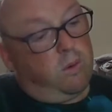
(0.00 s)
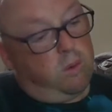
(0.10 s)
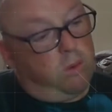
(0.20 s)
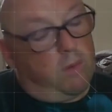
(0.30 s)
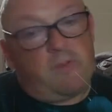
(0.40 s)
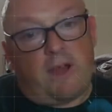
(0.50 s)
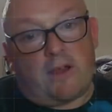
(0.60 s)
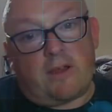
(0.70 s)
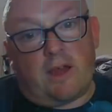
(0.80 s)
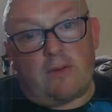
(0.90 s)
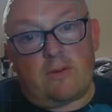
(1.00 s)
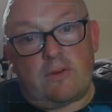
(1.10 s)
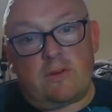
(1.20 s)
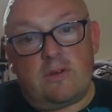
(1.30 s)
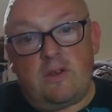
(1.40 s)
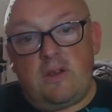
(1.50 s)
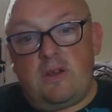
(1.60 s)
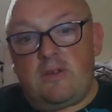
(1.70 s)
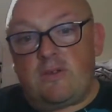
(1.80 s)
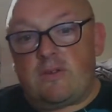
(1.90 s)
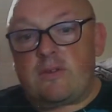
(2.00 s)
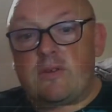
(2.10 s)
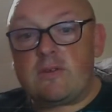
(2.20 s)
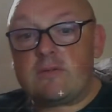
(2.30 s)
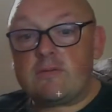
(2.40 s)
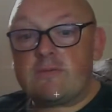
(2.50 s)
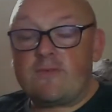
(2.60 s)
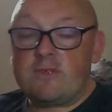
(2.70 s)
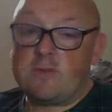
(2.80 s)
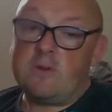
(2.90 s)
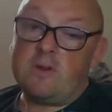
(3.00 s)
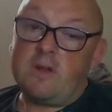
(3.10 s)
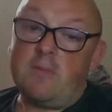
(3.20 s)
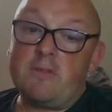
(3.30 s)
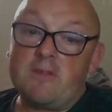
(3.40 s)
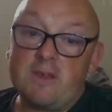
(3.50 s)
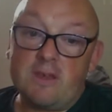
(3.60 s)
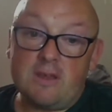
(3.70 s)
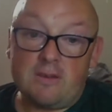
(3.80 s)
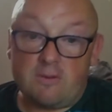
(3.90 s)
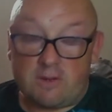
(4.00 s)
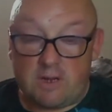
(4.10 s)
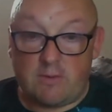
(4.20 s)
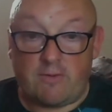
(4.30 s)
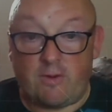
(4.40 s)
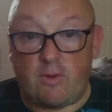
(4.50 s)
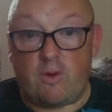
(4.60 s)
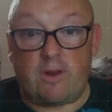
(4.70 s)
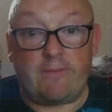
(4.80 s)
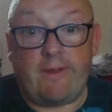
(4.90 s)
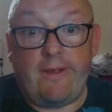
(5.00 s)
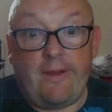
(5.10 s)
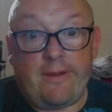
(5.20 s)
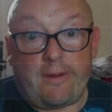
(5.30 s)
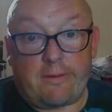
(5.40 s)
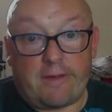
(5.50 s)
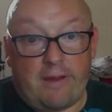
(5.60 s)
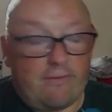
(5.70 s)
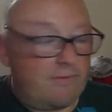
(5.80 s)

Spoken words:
I'm knackered out. Just finished work, had my tea or dinner, whatever you call it, down south.